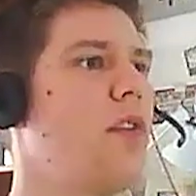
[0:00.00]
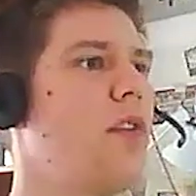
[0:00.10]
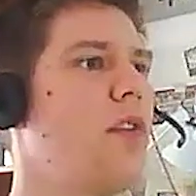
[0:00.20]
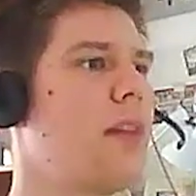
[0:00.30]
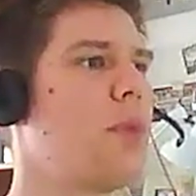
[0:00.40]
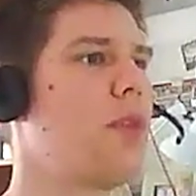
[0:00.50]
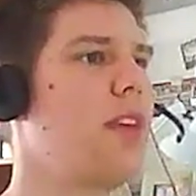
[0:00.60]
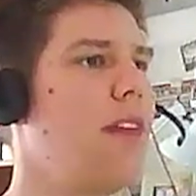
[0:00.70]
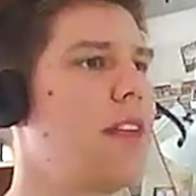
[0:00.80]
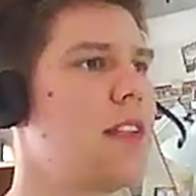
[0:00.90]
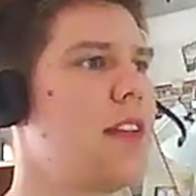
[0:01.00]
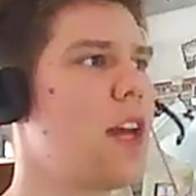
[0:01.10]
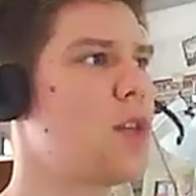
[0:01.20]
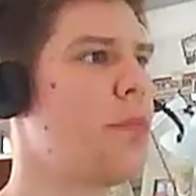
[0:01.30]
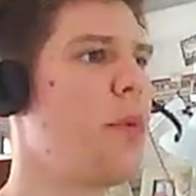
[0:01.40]
For example, we have this
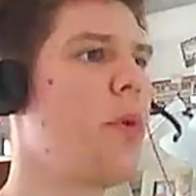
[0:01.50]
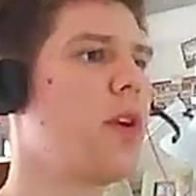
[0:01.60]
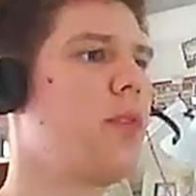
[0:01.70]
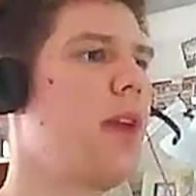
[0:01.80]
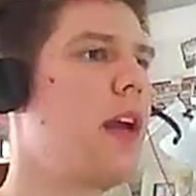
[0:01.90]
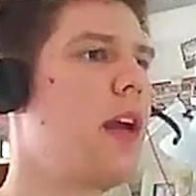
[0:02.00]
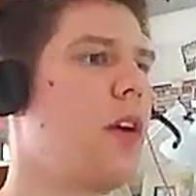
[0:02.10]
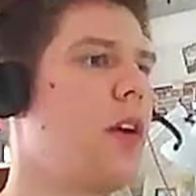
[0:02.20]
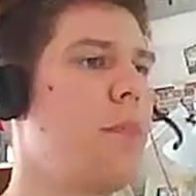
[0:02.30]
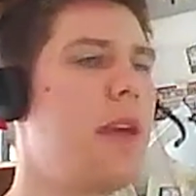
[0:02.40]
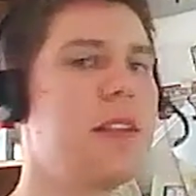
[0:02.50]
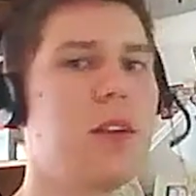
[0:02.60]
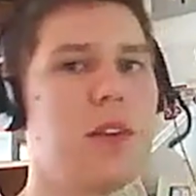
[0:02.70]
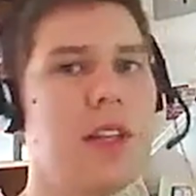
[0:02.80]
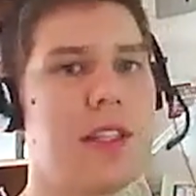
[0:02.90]
dashboard where,
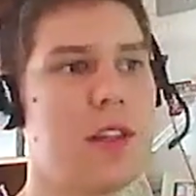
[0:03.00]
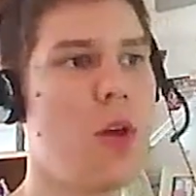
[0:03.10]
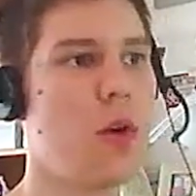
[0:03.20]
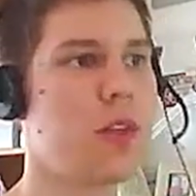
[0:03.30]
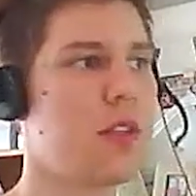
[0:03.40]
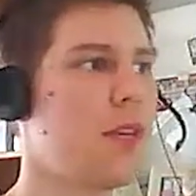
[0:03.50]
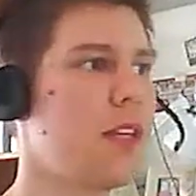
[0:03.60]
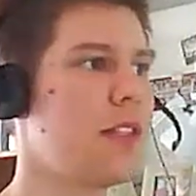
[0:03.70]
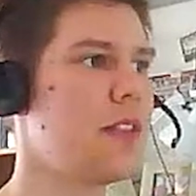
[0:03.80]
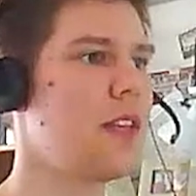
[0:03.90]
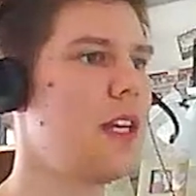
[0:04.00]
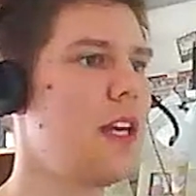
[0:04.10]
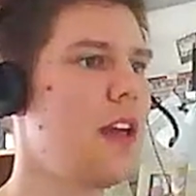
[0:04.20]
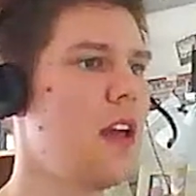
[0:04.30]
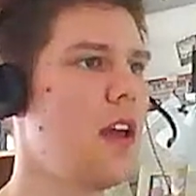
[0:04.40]
based on these logs, we
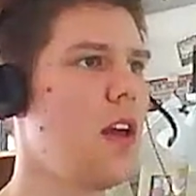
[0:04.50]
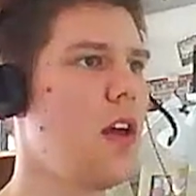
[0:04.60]
see